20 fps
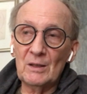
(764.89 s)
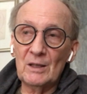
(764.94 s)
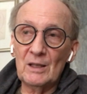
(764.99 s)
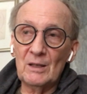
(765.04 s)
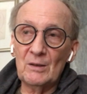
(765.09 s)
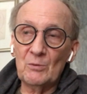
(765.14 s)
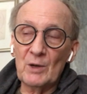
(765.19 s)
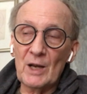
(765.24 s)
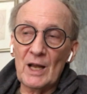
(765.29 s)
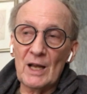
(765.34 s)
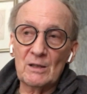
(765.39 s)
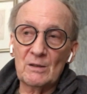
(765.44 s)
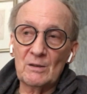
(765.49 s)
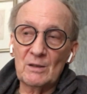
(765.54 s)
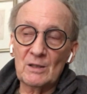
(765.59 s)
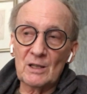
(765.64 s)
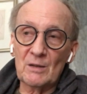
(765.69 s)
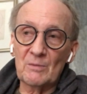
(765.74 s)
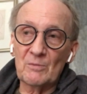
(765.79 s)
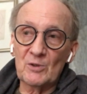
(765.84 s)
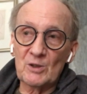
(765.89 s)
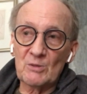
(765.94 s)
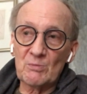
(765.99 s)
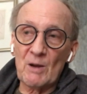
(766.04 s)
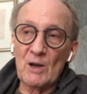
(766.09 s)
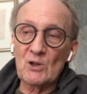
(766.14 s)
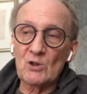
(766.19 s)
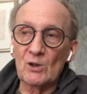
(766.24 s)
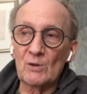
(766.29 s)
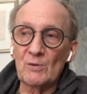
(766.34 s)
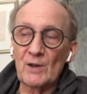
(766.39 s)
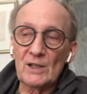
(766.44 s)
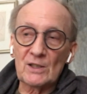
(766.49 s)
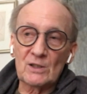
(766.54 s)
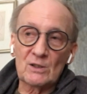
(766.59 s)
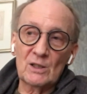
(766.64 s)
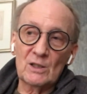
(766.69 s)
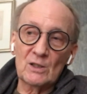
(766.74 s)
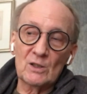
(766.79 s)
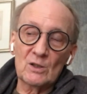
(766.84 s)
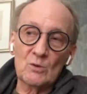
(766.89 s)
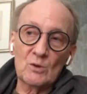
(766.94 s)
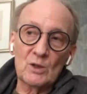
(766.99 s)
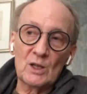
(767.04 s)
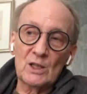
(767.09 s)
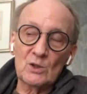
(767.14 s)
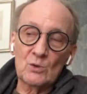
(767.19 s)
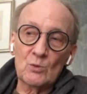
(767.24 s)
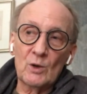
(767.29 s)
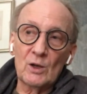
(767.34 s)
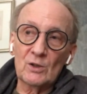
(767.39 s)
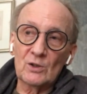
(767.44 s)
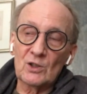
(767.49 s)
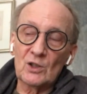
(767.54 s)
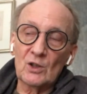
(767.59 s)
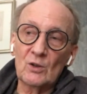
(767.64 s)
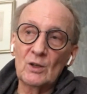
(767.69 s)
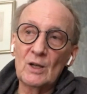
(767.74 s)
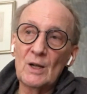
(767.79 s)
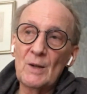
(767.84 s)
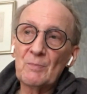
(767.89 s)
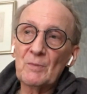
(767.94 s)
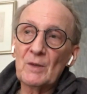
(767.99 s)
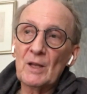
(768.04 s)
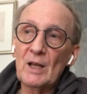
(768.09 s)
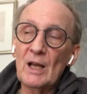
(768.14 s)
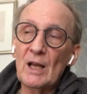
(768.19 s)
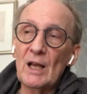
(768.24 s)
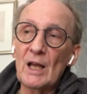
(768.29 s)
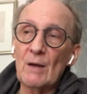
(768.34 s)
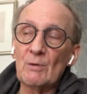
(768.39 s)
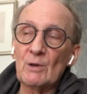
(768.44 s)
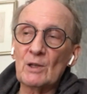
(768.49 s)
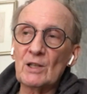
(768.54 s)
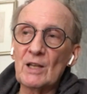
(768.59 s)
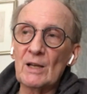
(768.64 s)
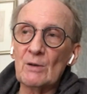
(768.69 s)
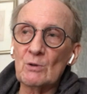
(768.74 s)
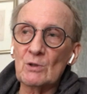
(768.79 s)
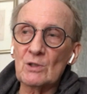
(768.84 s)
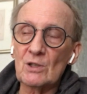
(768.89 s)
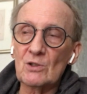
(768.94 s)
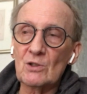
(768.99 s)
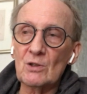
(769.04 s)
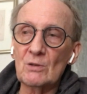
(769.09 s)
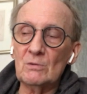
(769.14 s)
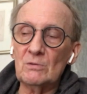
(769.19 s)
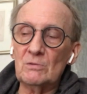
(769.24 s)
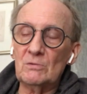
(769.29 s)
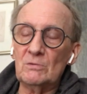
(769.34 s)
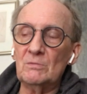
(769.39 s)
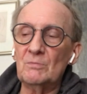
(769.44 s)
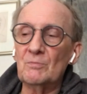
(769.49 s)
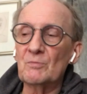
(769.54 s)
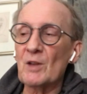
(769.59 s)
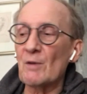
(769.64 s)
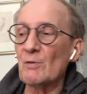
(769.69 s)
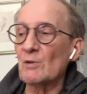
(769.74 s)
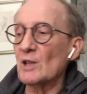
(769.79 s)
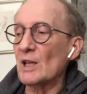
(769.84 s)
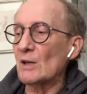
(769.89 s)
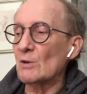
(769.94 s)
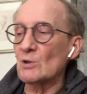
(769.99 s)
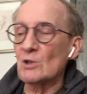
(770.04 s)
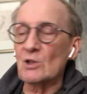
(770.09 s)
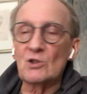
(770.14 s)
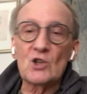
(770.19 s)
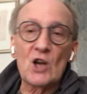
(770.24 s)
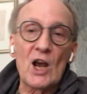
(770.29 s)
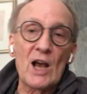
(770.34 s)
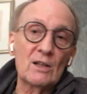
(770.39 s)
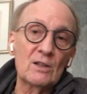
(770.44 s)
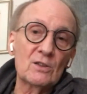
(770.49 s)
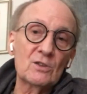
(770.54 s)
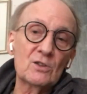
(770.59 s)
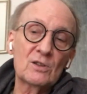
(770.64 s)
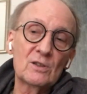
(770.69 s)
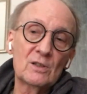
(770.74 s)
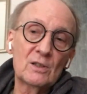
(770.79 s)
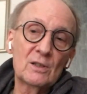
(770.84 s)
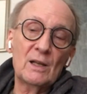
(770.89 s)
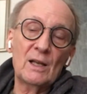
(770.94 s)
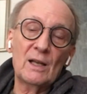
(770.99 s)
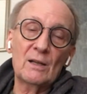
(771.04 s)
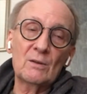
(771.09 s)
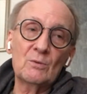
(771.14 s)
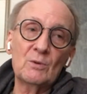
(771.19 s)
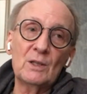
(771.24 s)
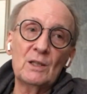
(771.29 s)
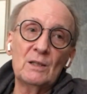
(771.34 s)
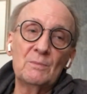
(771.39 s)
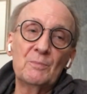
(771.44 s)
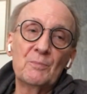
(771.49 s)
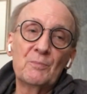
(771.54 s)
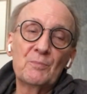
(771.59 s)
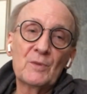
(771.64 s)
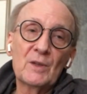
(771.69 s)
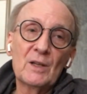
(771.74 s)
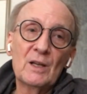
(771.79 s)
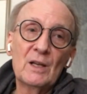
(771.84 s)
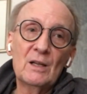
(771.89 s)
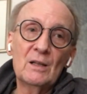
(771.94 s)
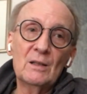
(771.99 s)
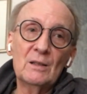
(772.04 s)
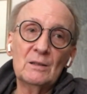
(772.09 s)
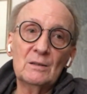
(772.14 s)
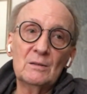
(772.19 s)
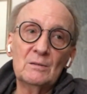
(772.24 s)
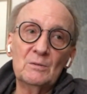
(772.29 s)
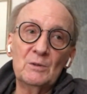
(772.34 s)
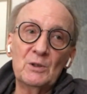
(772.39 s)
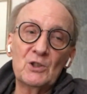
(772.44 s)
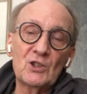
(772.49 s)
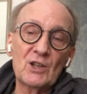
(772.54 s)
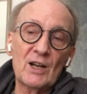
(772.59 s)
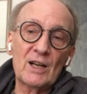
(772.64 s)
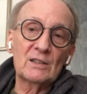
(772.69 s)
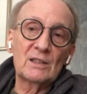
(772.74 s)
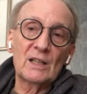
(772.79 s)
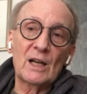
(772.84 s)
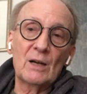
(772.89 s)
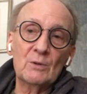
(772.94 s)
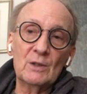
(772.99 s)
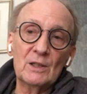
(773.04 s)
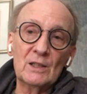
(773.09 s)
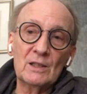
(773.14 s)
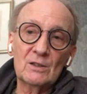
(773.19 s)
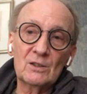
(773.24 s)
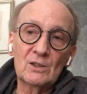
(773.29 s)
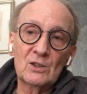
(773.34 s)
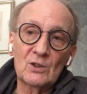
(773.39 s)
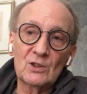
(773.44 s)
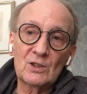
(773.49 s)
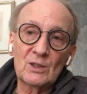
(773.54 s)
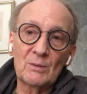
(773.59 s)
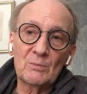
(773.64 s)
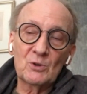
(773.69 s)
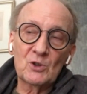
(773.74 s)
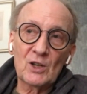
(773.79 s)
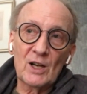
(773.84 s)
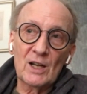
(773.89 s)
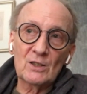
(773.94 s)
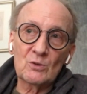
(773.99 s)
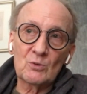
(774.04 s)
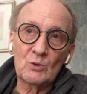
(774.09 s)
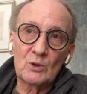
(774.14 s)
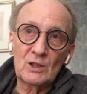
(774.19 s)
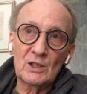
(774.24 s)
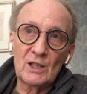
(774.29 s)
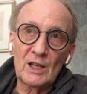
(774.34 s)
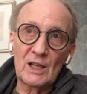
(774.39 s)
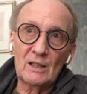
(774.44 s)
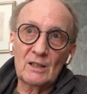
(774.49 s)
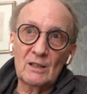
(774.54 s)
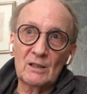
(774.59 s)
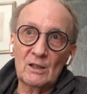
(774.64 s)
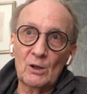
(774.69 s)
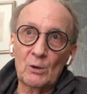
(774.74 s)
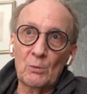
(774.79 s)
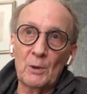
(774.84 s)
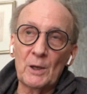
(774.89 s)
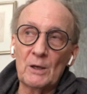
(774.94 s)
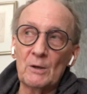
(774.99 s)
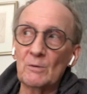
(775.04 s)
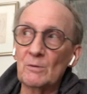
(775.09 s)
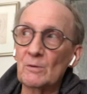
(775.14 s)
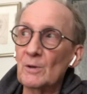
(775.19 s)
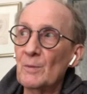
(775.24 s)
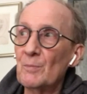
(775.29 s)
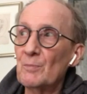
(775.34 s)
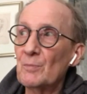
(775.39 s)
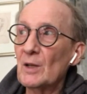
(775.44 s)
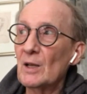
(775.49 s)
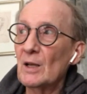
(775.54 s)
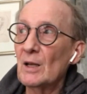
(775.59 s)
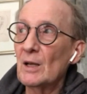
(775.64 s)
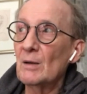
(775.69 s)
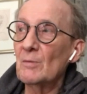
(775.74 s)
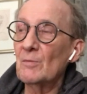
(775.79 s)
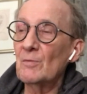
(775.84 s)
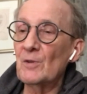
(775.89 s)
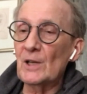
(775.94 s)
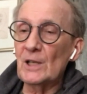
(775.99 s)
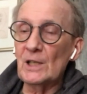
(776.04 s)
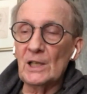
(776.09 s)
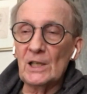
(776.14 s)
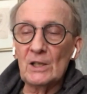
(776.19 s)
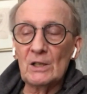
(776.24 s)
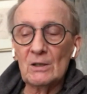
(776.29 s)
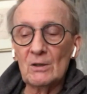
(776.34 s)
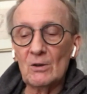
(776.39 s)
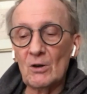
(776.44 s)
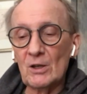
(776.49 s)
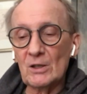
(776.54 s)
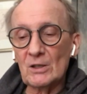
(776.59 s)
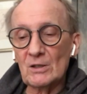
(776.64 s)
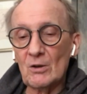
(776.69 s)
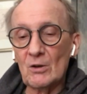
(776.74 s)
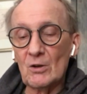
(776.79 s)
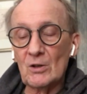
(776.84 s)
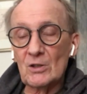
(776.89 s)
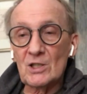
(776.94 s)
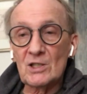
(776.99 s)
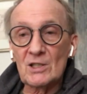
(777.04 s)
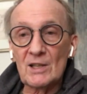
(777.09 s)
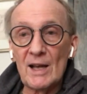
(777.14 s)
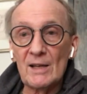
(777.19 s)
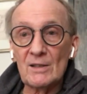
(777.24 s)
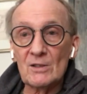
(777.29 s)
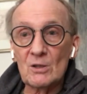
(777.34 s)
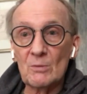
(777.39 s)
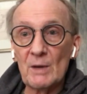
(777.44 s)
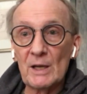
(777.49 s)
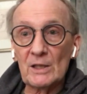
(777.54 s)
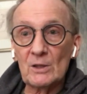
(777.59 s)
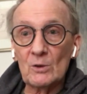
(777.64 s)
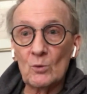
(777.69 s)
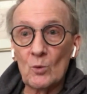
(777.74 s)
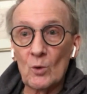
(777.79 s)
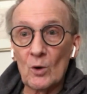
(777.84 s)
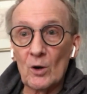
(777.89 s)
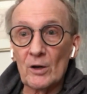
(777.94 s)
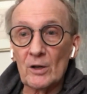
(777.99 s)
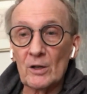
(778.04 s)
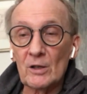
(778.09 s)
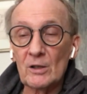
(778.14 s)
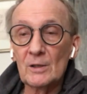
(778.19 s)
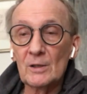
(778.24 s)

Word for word: and we had some special effects as well. So everything was a challenge, and we shot it that way. So some shots would take a little bit of fiddling on set to make it work,